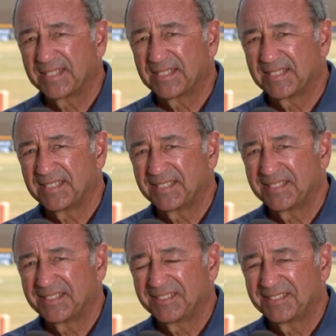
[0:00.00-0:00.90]

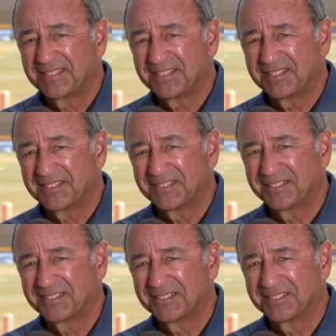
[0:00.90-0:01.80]

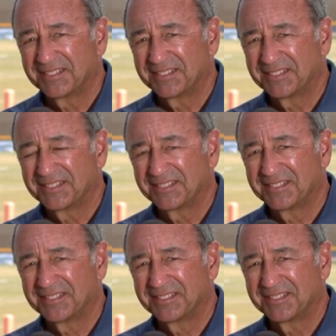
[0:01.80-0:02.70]

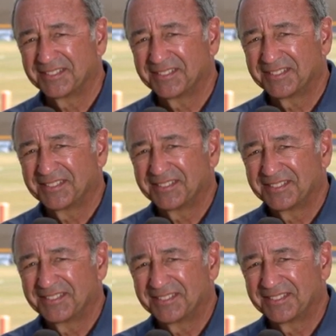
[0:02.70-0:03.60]

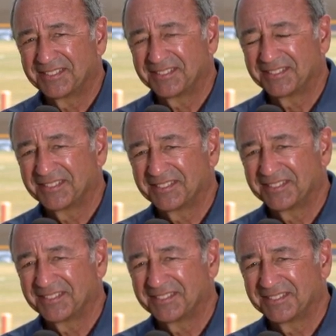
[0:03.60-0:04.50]

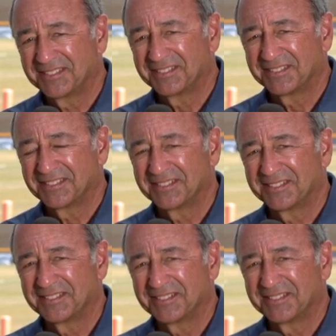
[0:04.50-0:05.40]

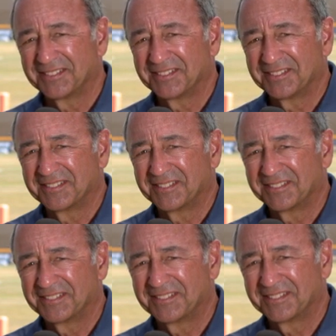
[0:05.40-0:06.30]

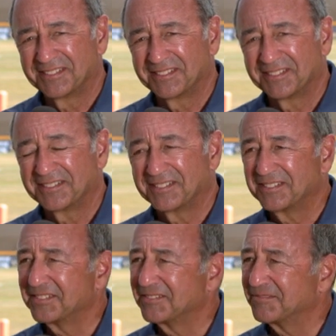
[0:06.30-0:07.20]

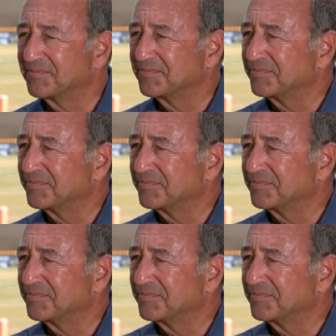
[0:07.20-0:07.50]
(not speaking)